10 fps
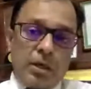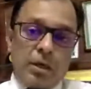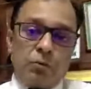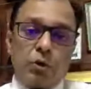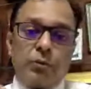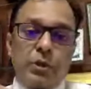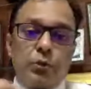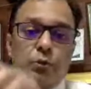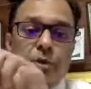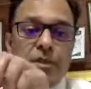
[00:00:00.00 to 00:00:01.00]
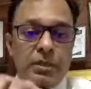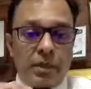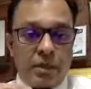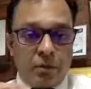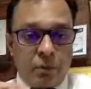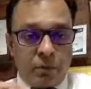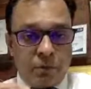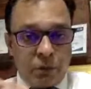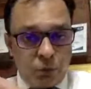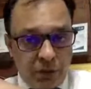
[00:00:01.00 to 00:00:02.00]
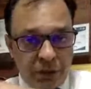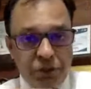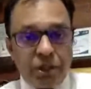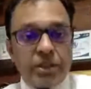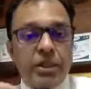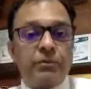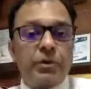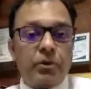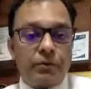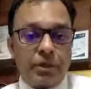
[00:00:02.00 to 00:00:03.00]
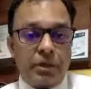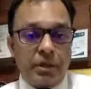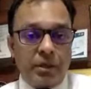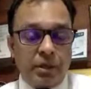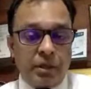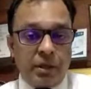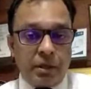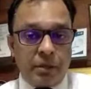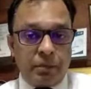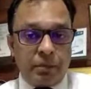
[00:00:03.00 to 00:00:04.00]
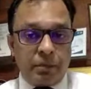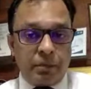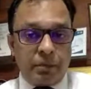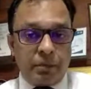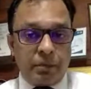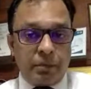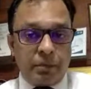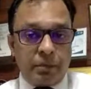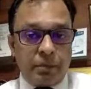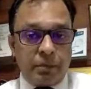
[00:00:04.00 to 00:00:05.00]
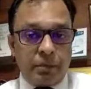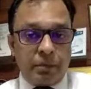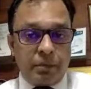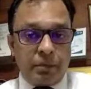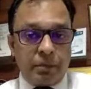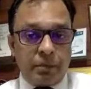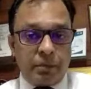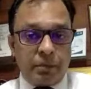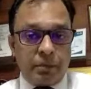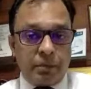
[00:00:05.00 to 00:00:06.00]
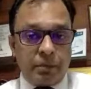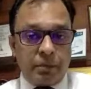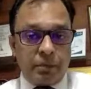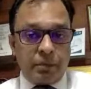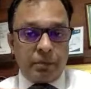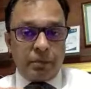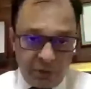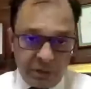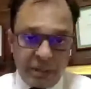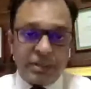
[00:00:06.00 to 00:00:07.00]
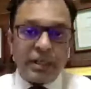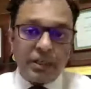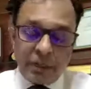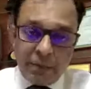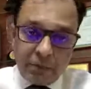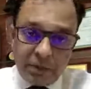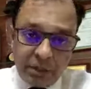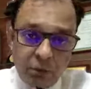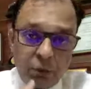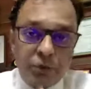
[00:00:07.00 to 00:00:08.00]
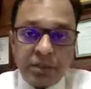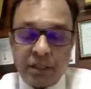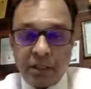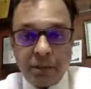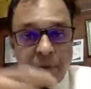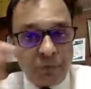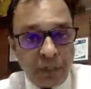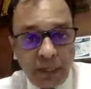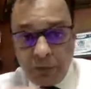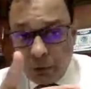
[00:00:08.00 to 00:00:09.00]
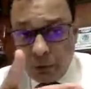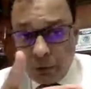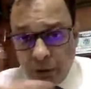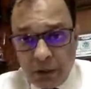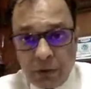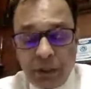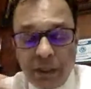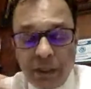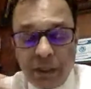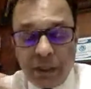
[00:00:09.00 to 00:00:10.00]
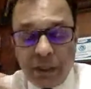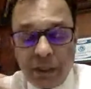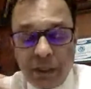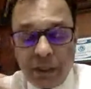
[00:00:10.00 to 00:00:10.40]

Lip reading: what we do is we do initial survey of the abdomen and the pelvic cavity, which means inside the camera, once it goes inside the tummy, we have a look at all the organs,